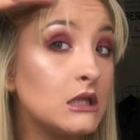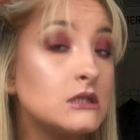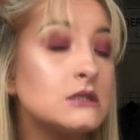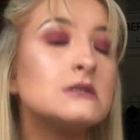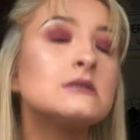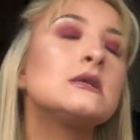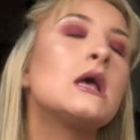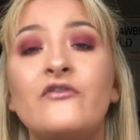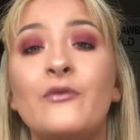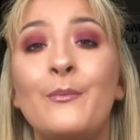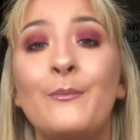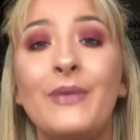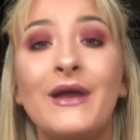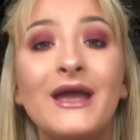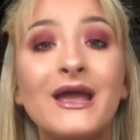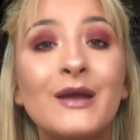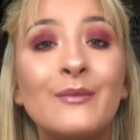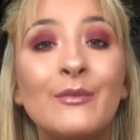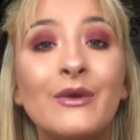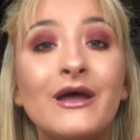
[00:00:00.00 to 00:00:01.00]
For
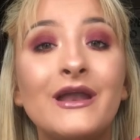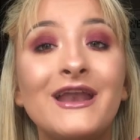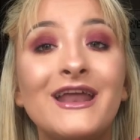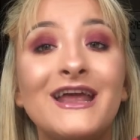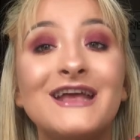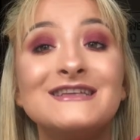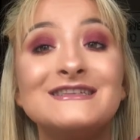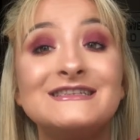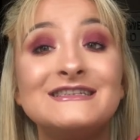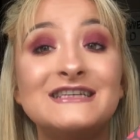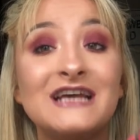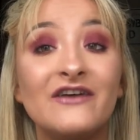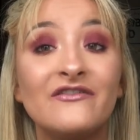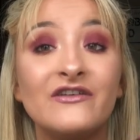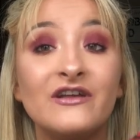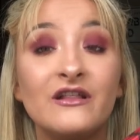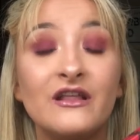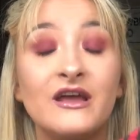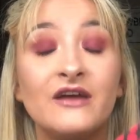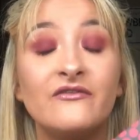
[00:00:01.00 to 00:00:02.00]
pigment, it's
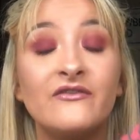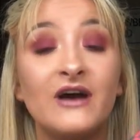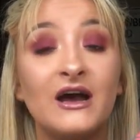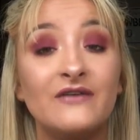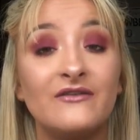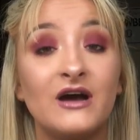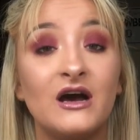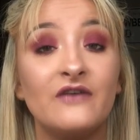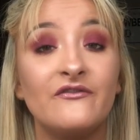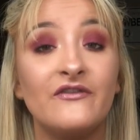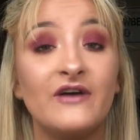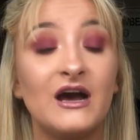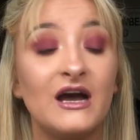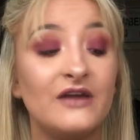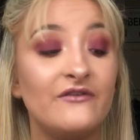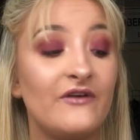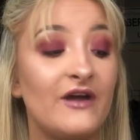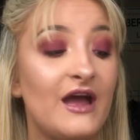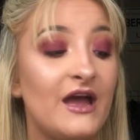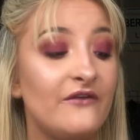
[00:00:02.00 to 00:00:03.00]
definitely a 5 out of 5.